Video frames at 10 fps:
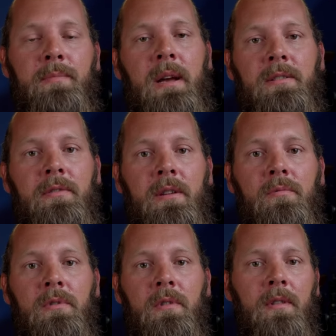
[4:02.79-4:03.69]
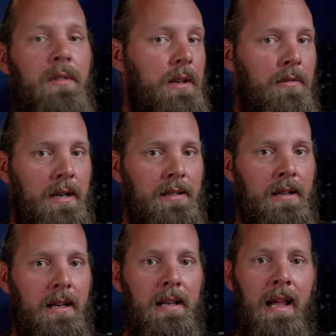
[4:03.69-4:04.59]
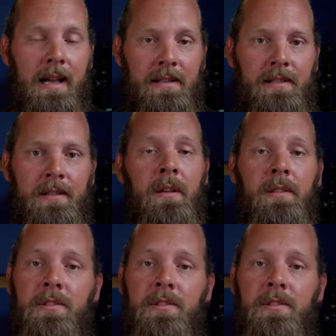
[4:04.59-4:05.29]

battery would theoretically last.